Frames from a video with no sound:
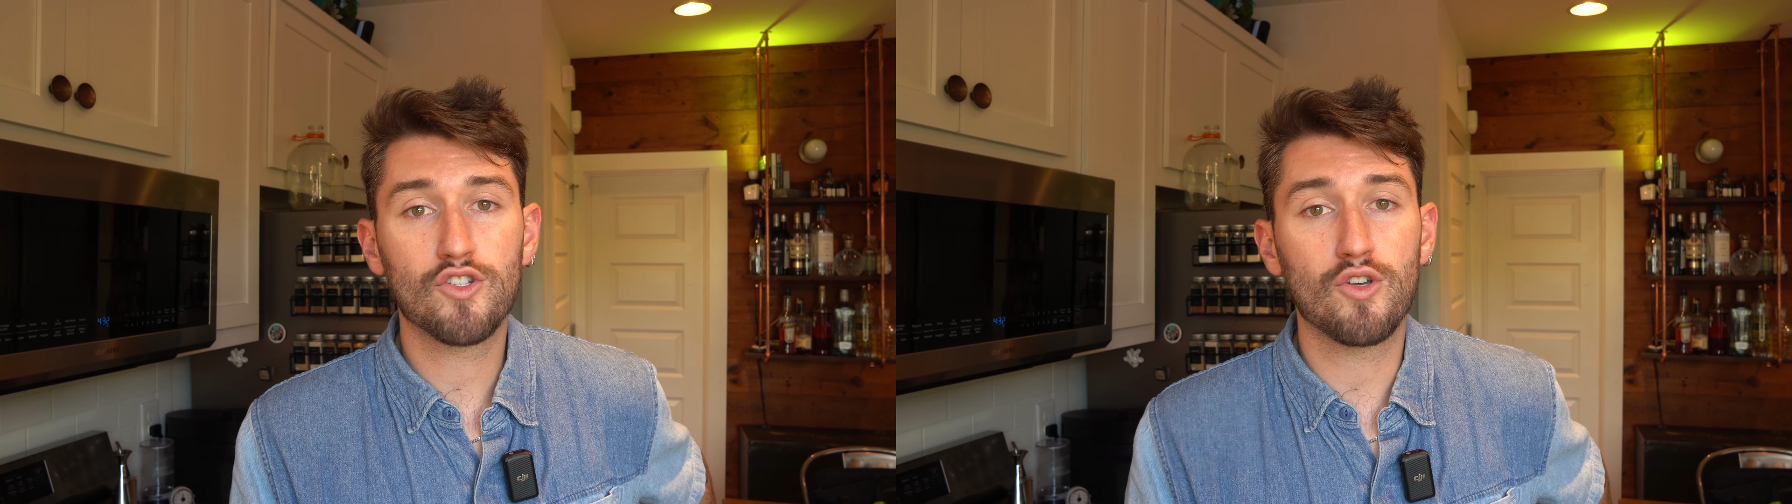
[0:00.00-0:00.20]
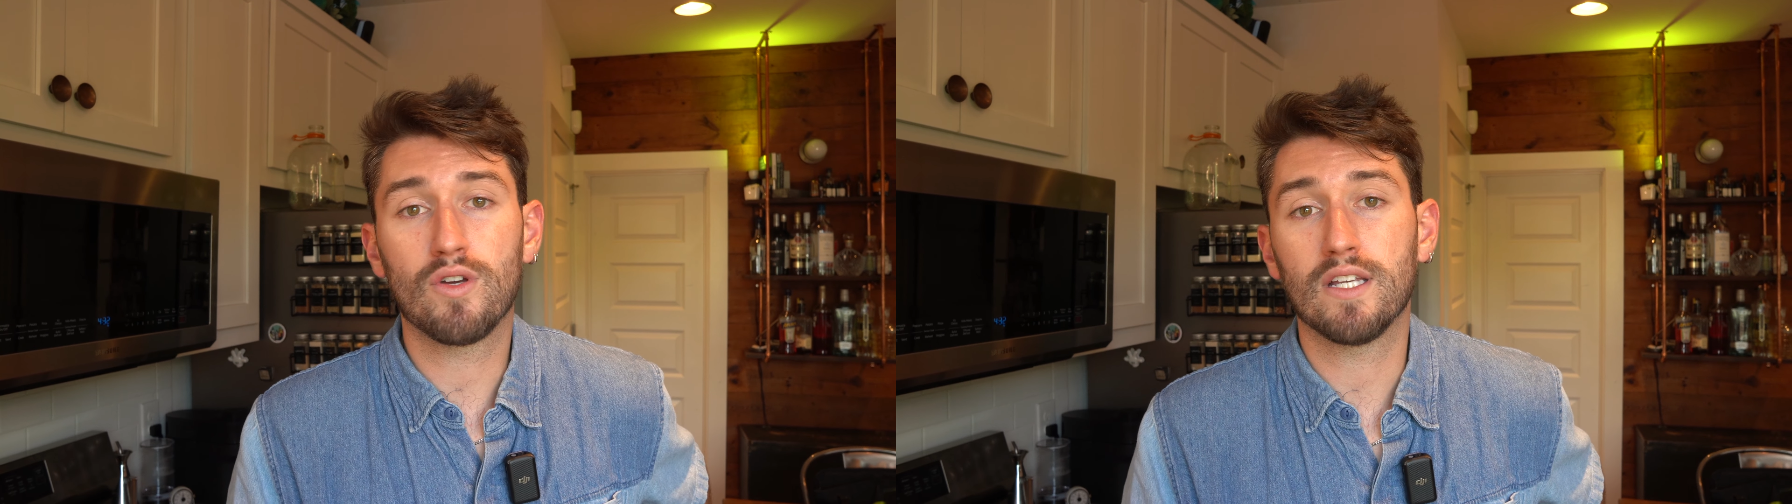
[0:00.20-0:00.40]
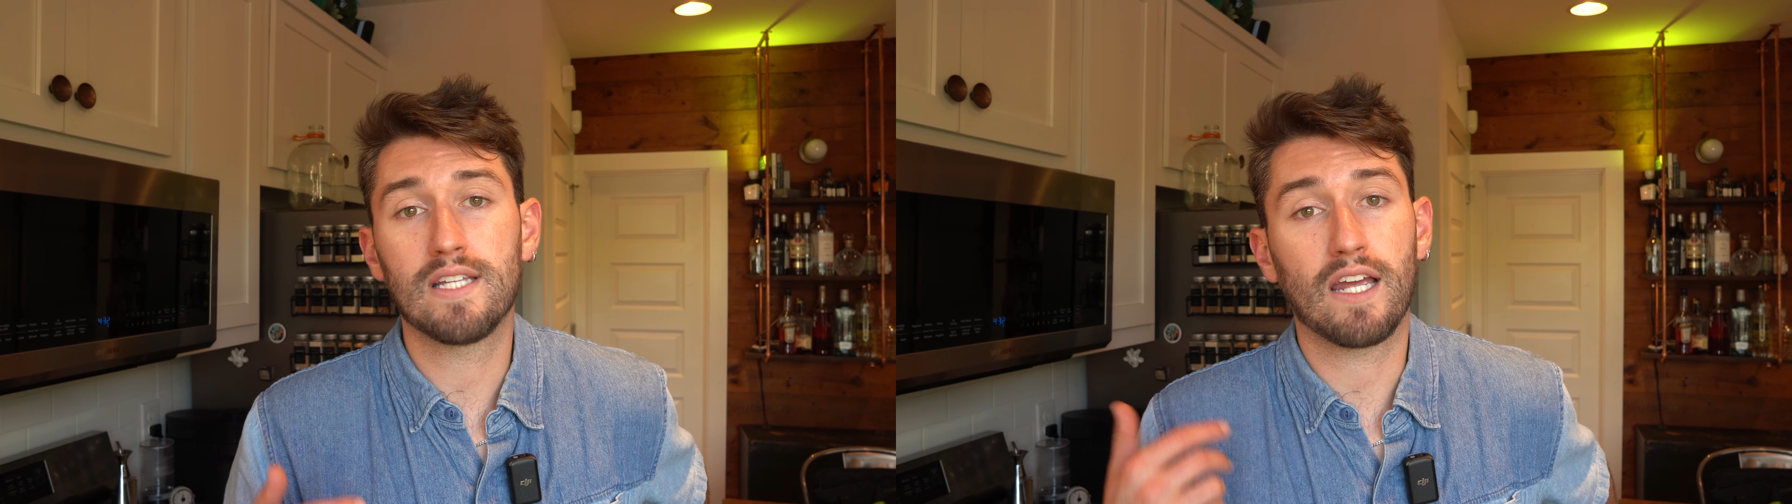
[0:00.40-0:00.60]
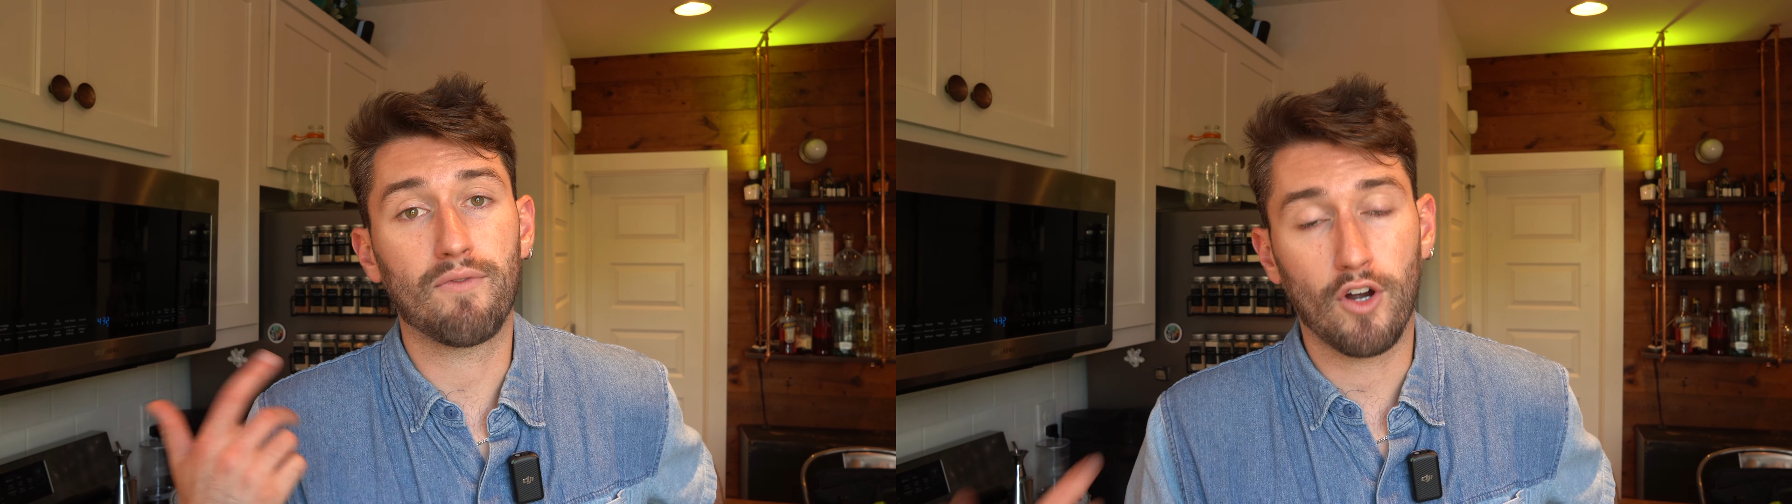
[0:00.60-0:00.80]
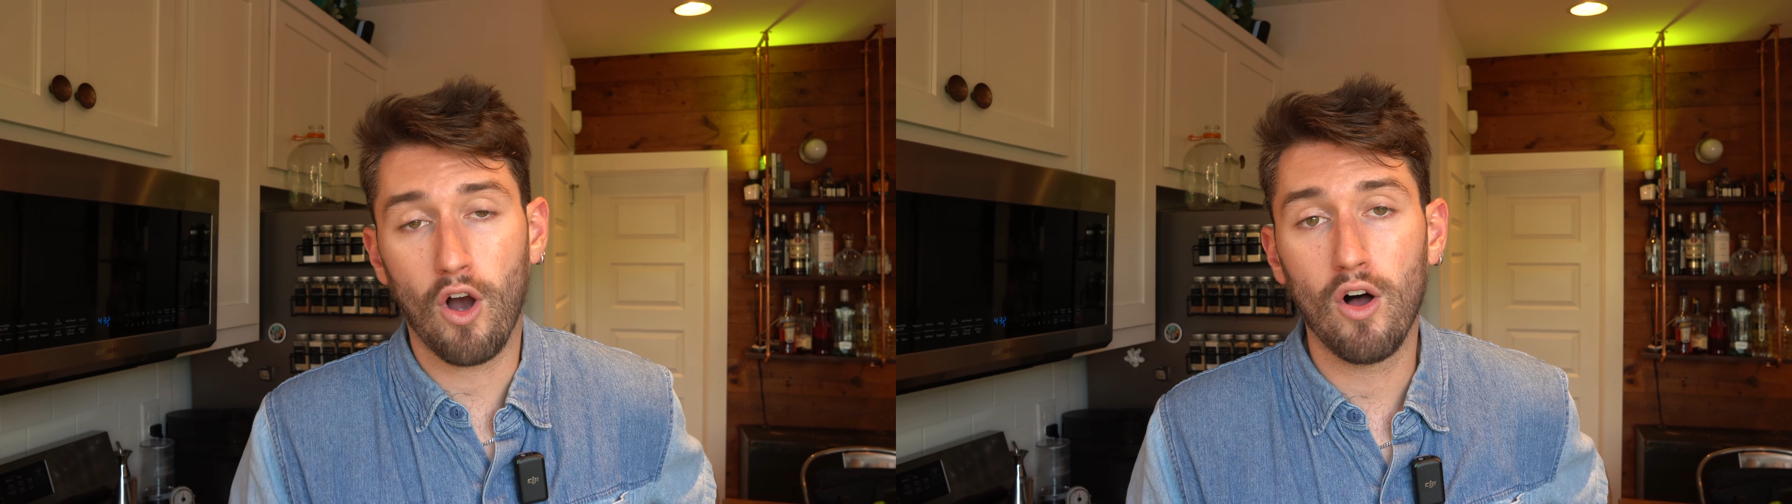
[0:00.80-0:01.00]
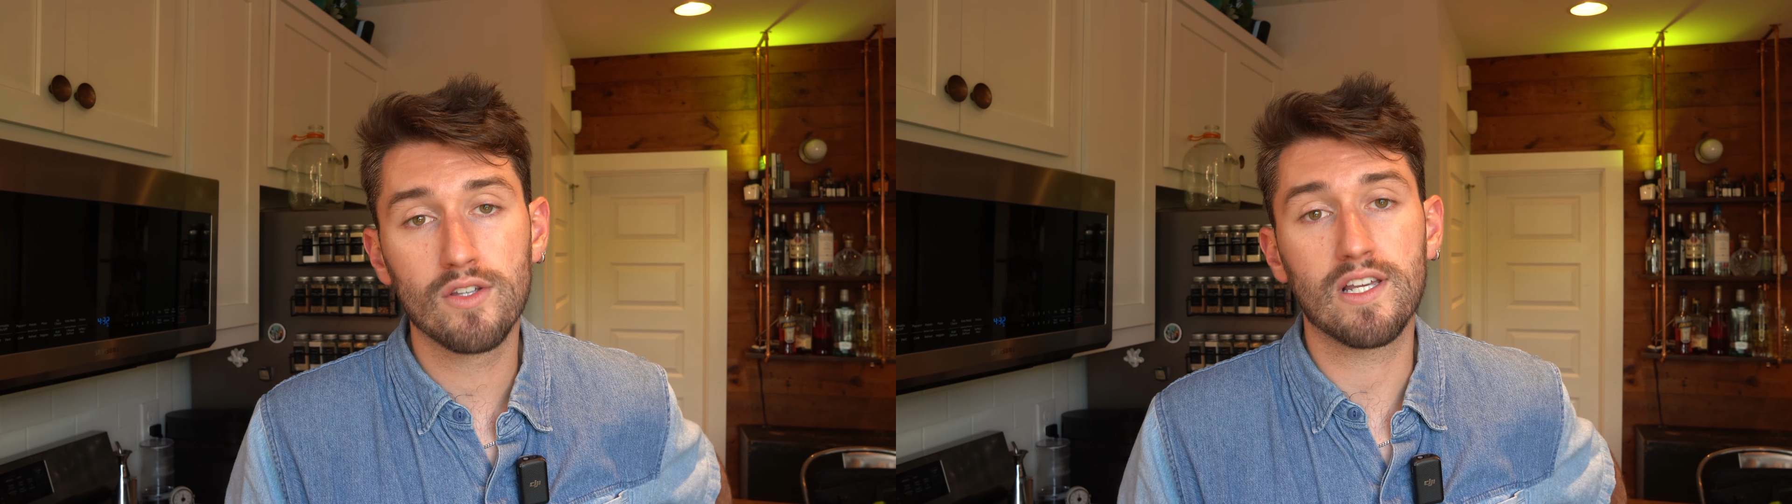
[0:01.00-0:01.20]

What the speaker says: so you can take it for calls